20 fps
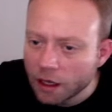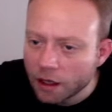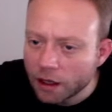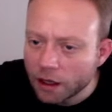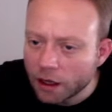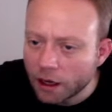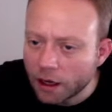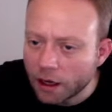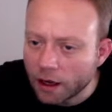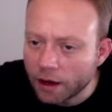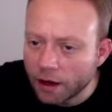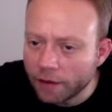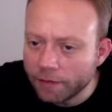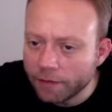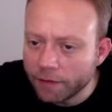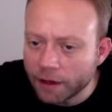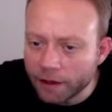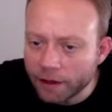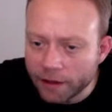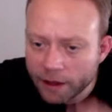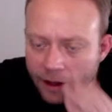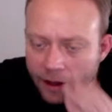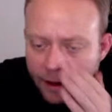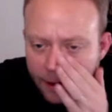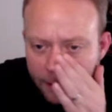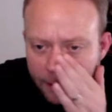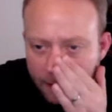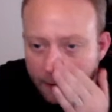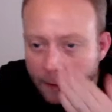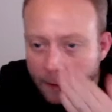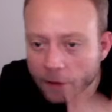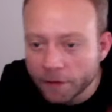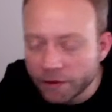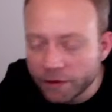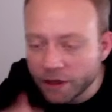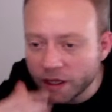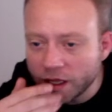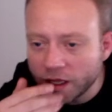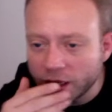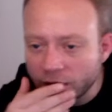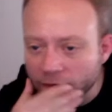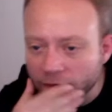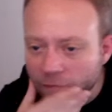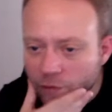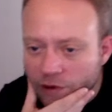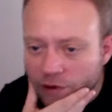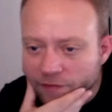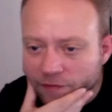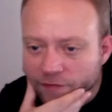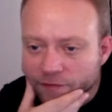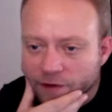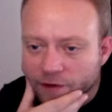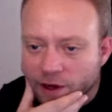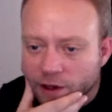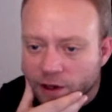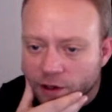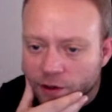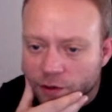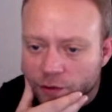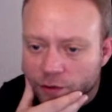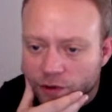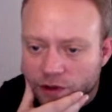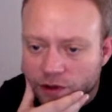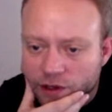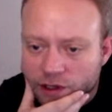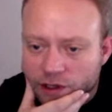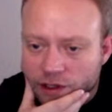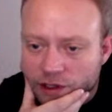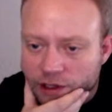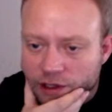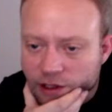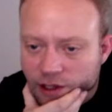And then if we follow the